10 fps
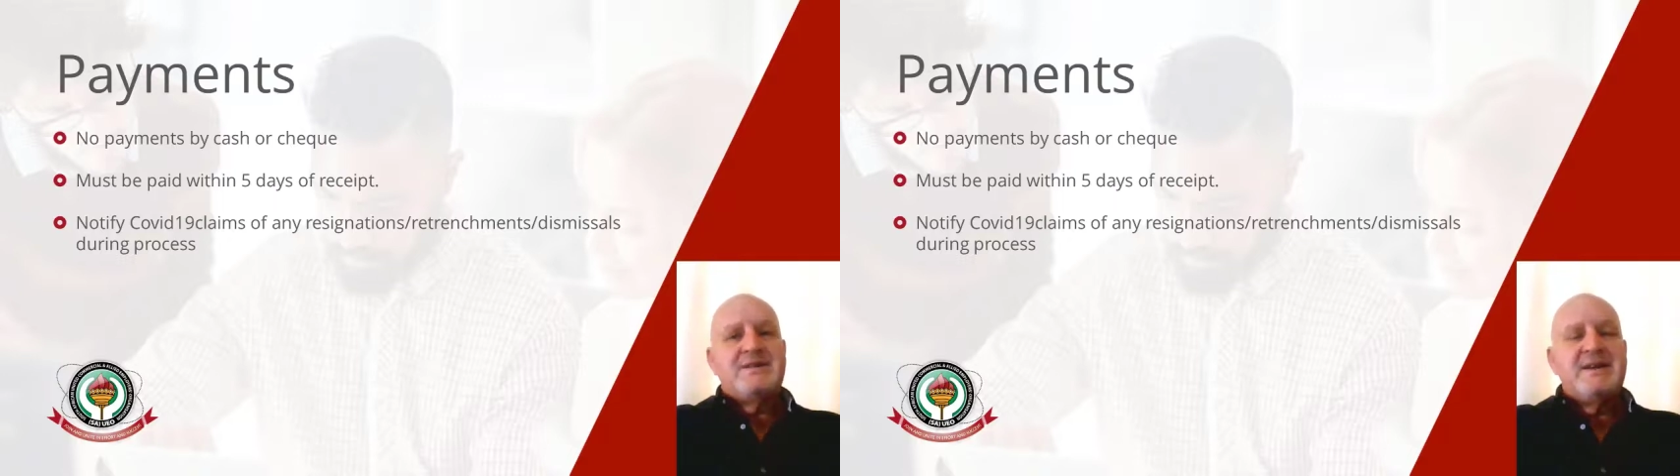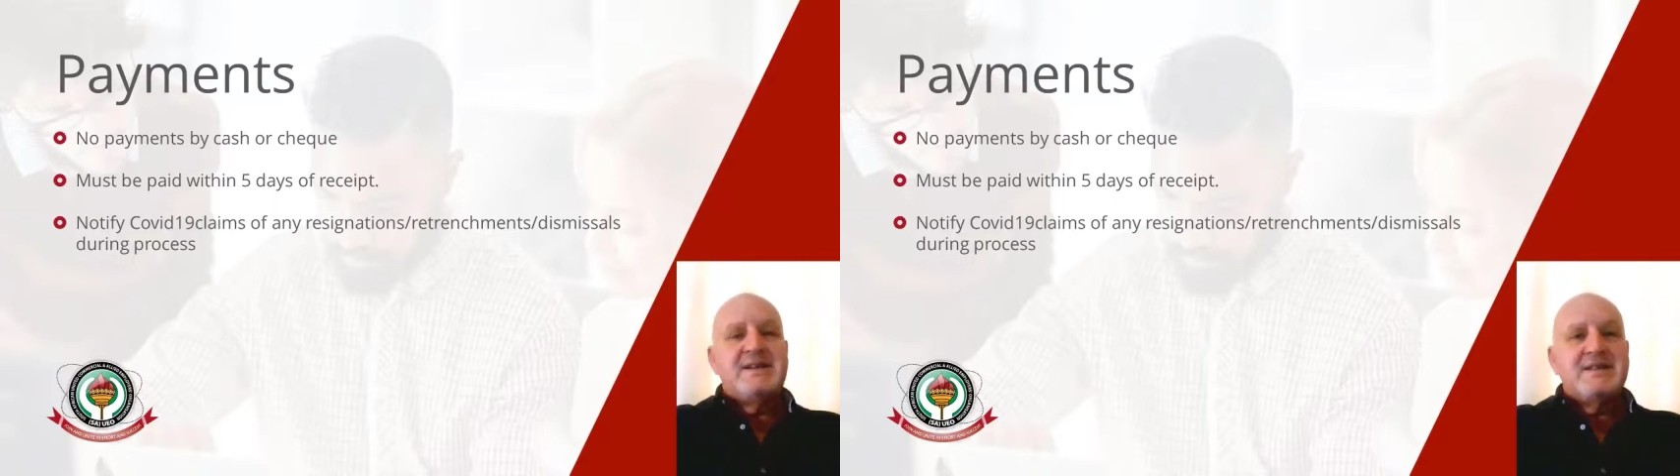
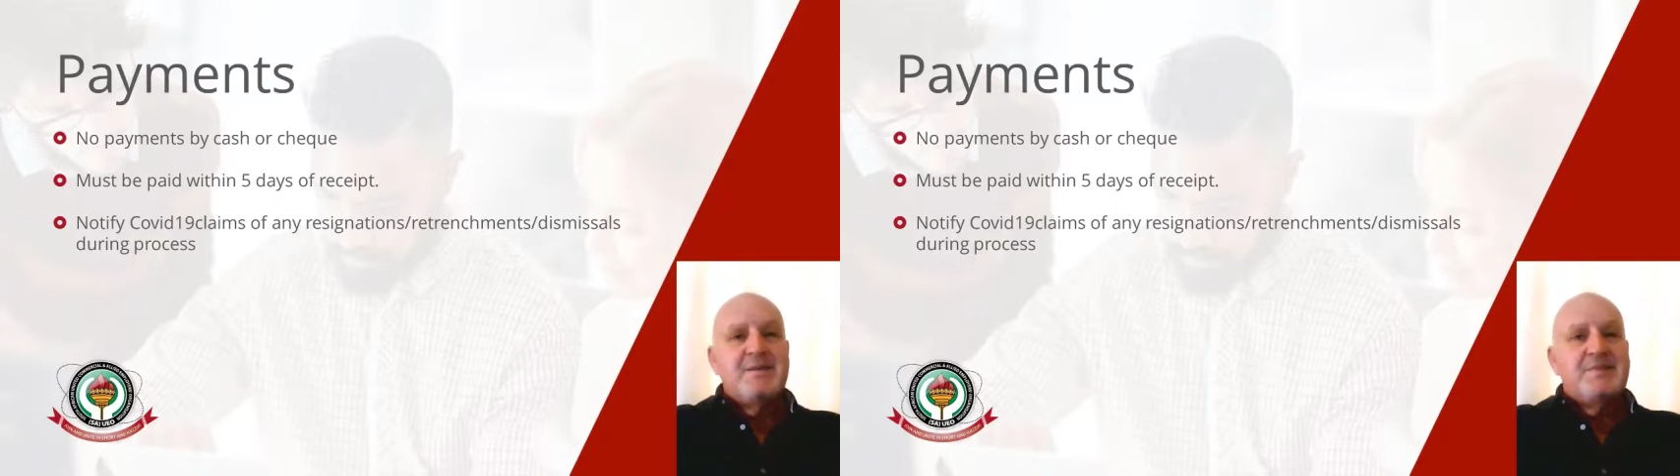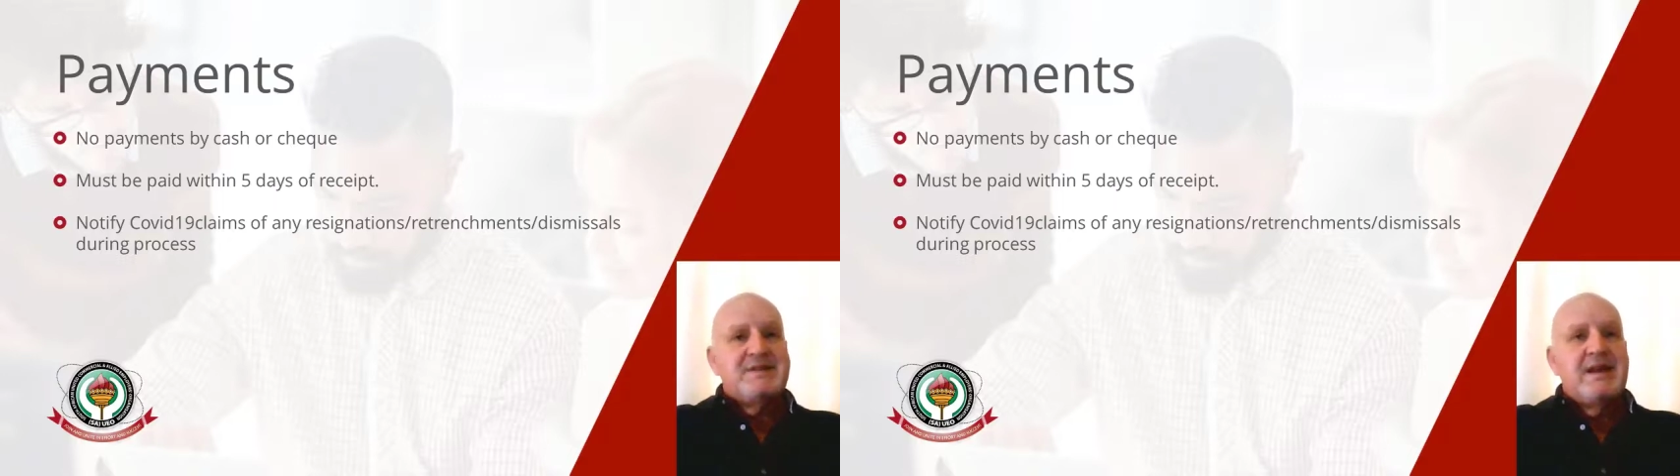
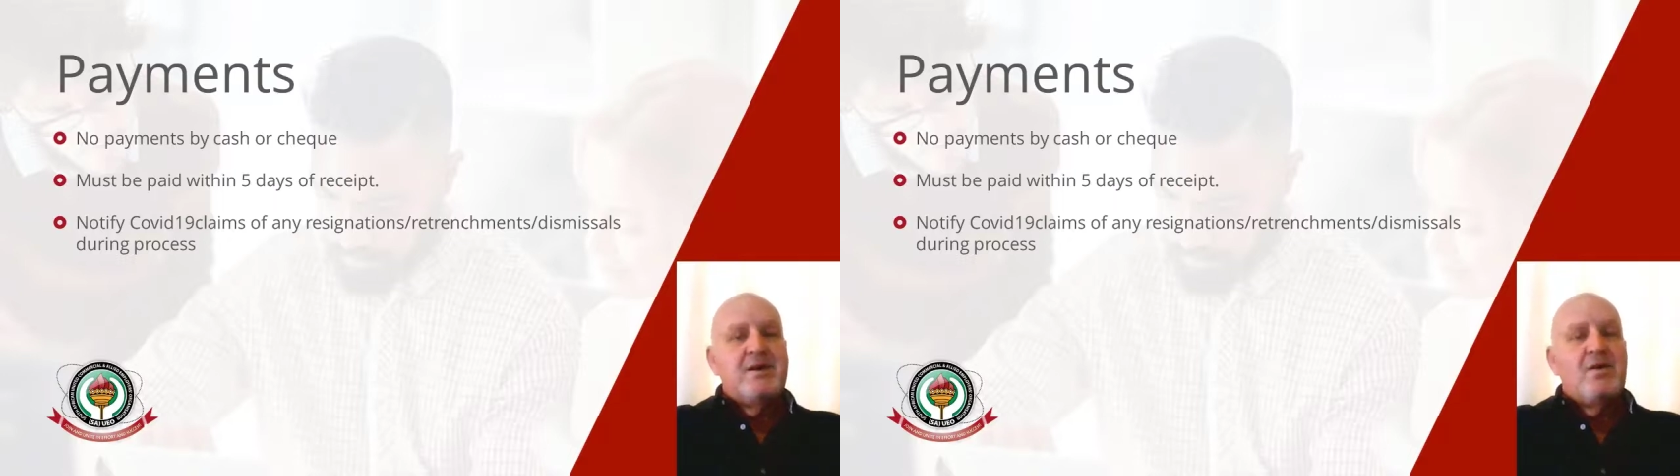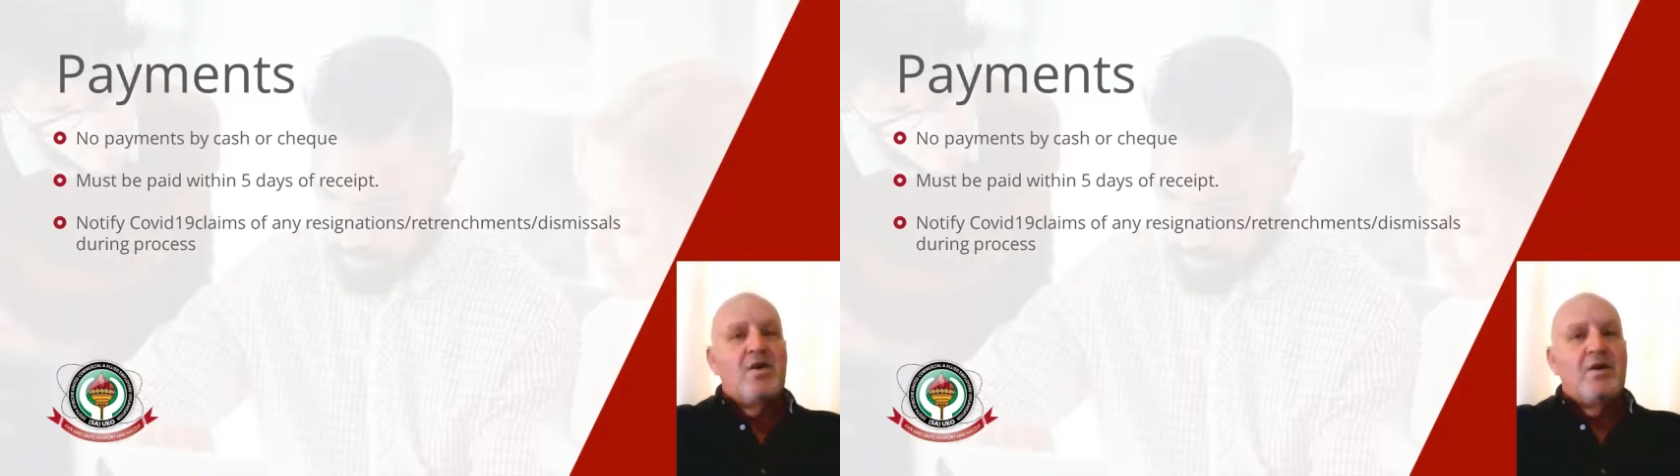
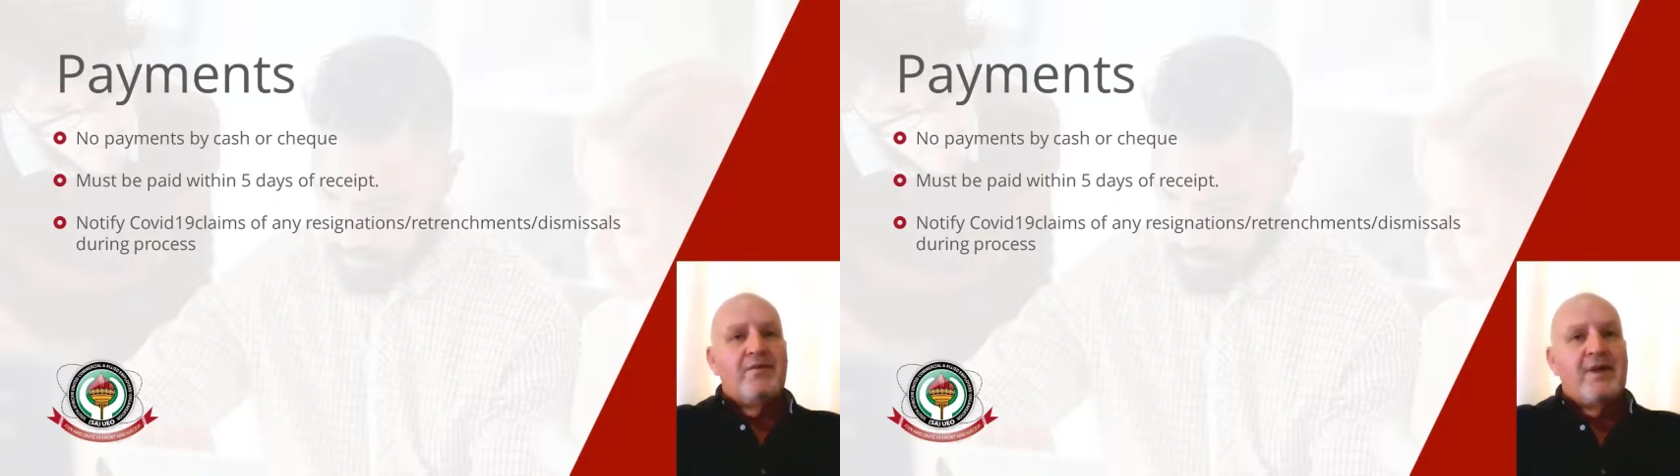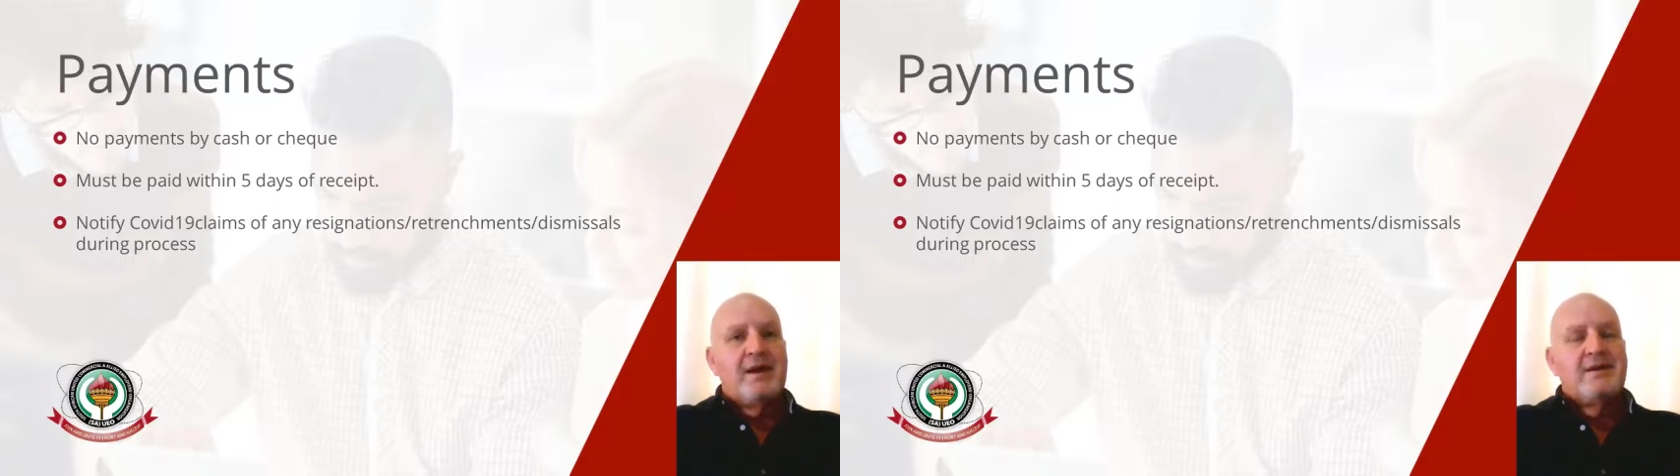60% of
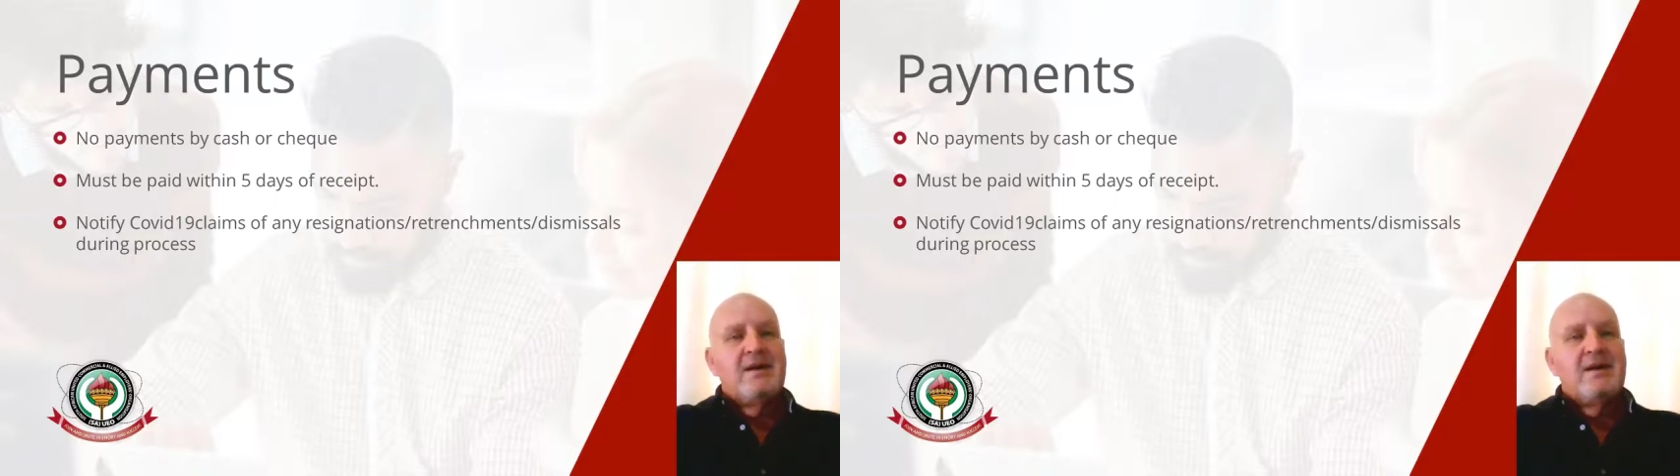that